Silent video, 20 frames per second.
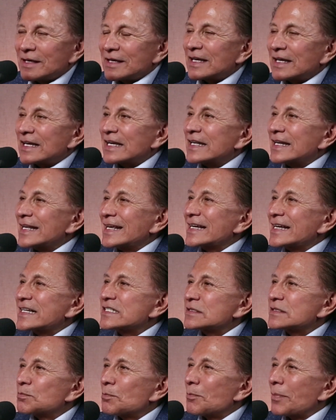can
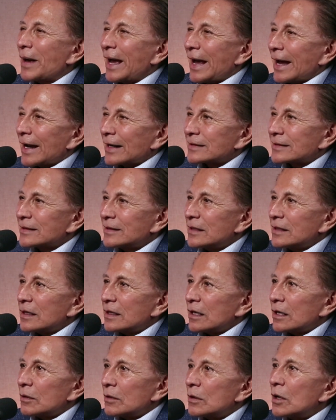expect
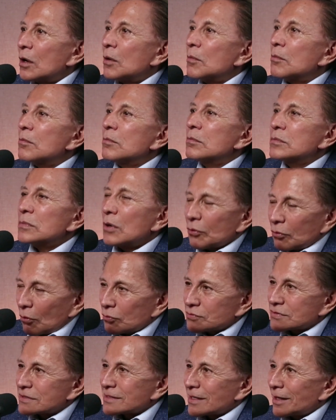a
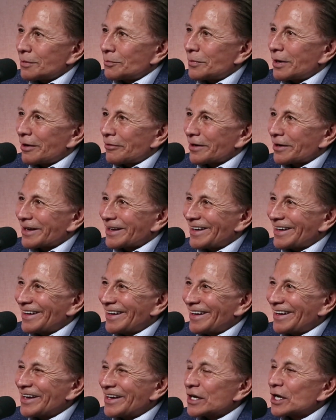Motos America
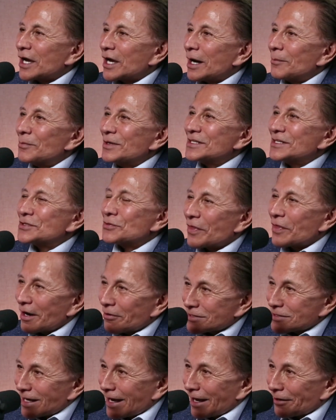coming to
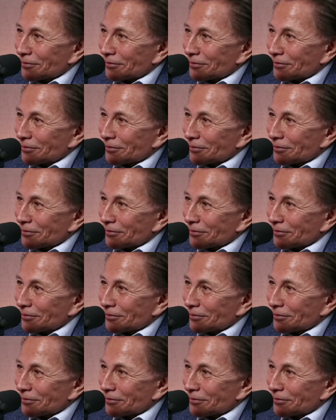their town?